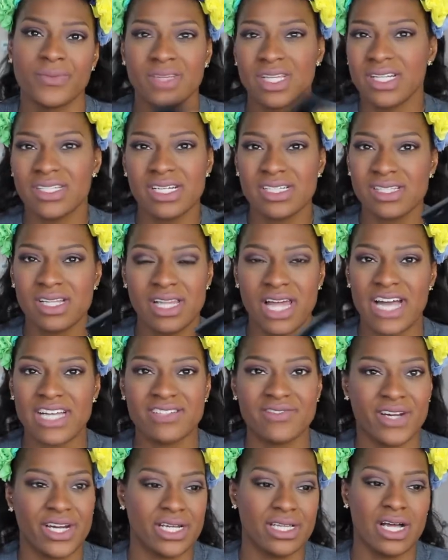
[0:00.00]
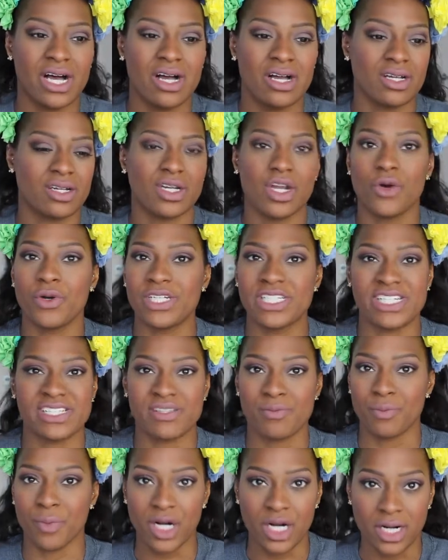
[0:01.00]
It doesn't last very long. No, it
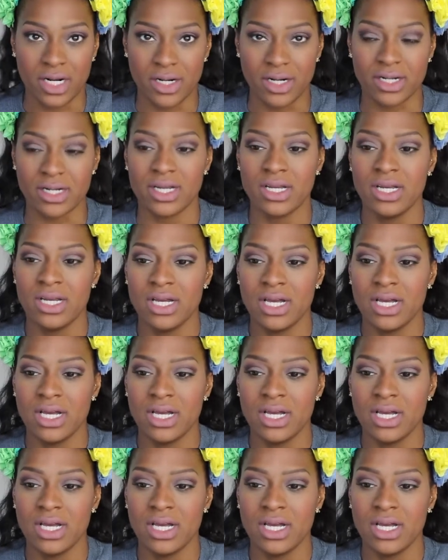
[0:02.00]
doesn't burn.